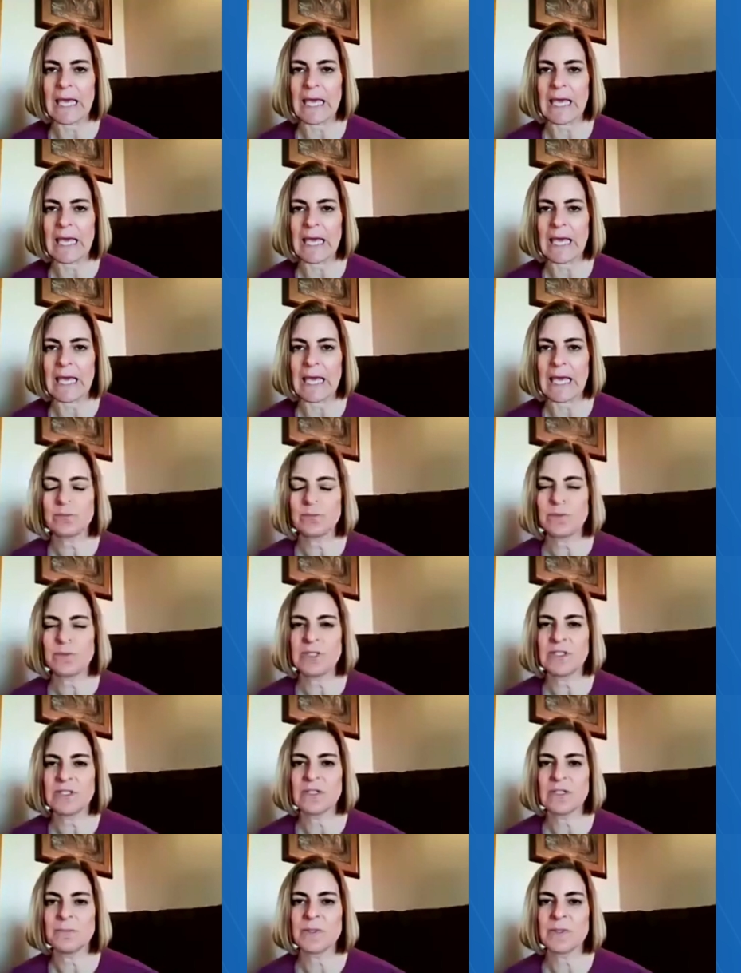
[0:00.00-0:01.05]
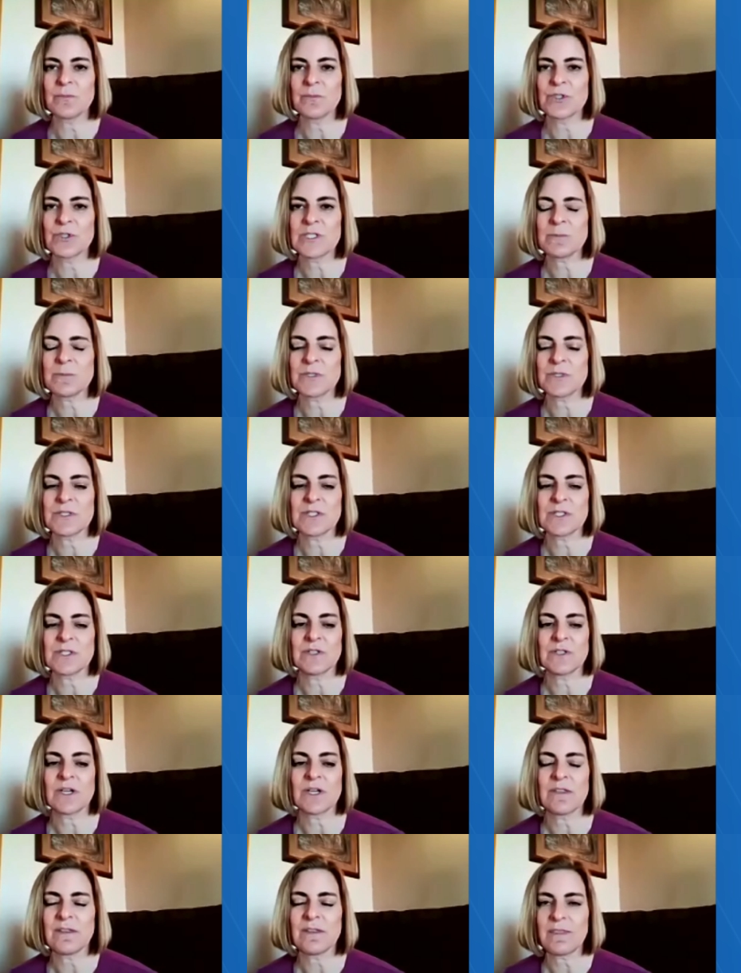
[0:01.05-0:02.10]
If you could be a bit more specific,
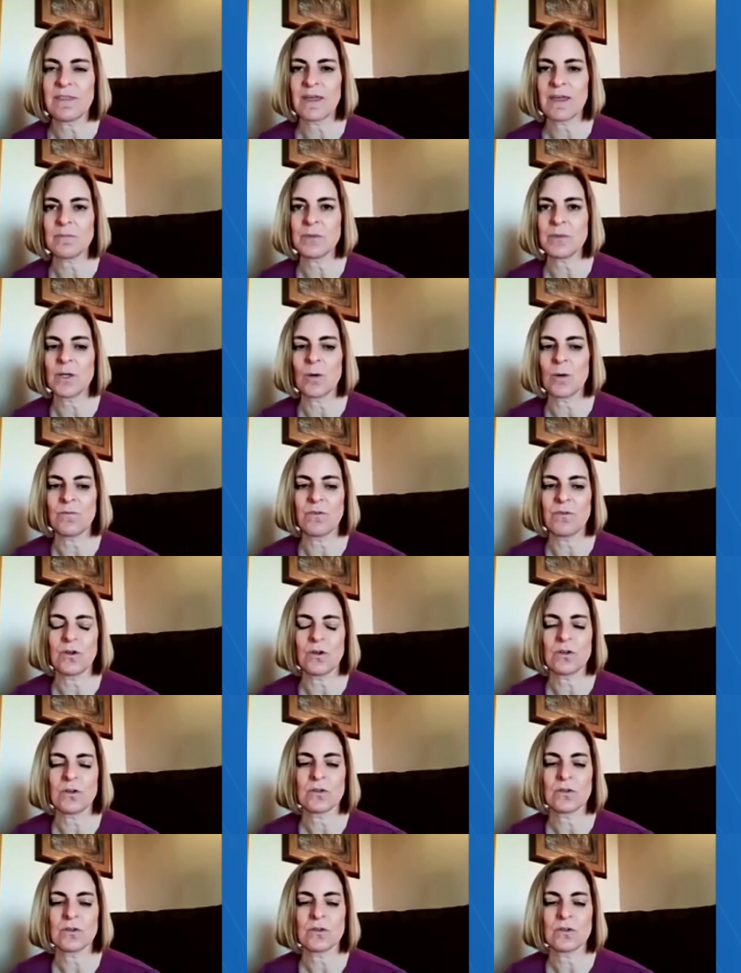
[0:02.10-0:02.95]
I think that'd be helpful.